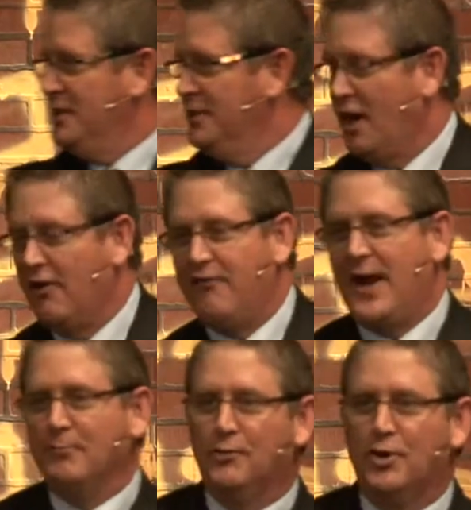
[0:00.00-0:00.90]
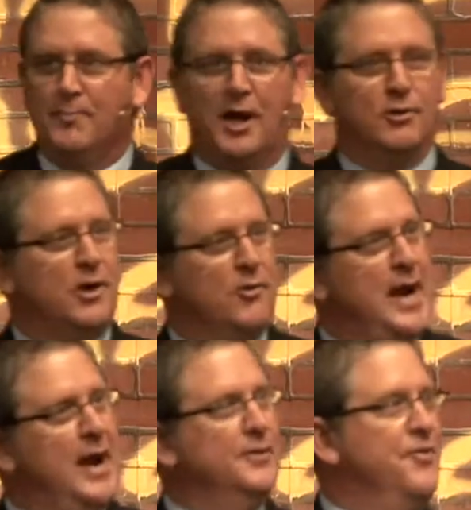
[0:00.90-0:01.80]
sitting in our family room and I'll look
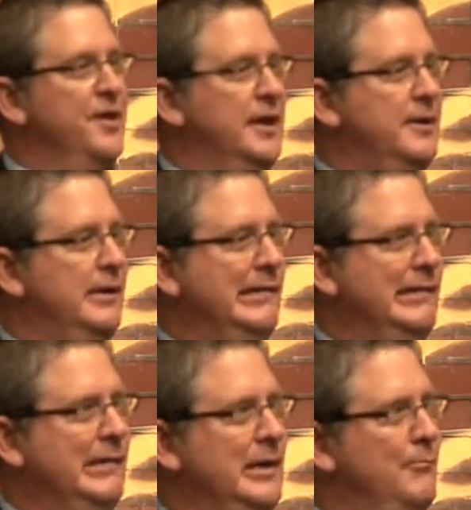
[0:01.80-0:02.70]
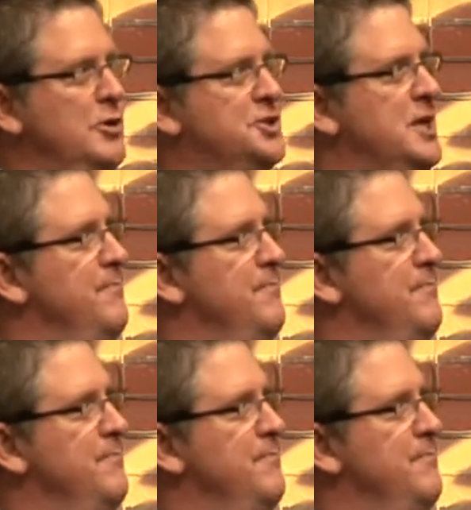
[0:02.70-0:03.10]
around and think, boy,